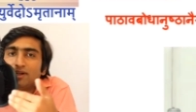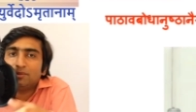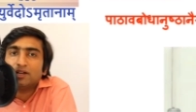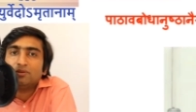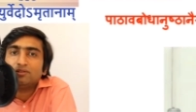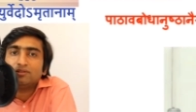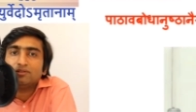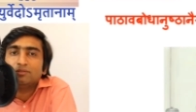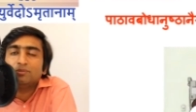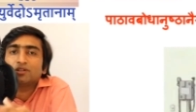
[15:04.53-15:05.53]
will be down,
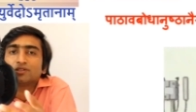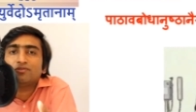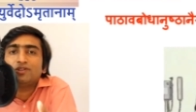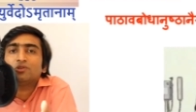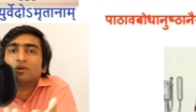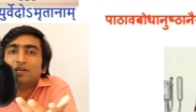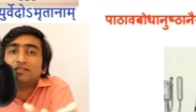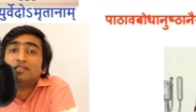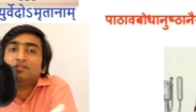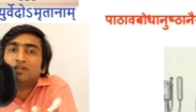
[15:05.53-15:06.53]
because of which your
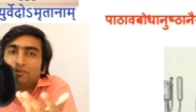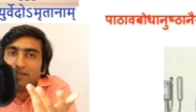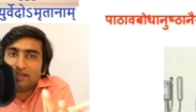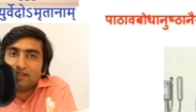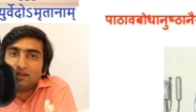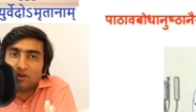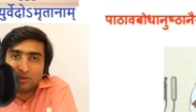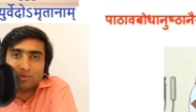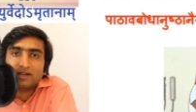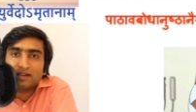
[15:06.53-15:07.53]
medicine even may
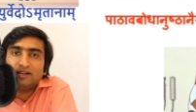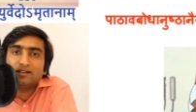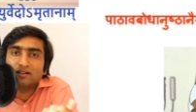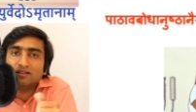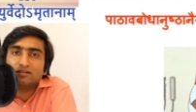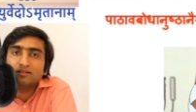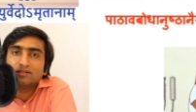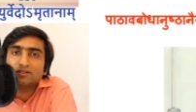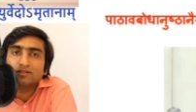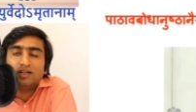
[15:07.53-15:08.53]
not work later. So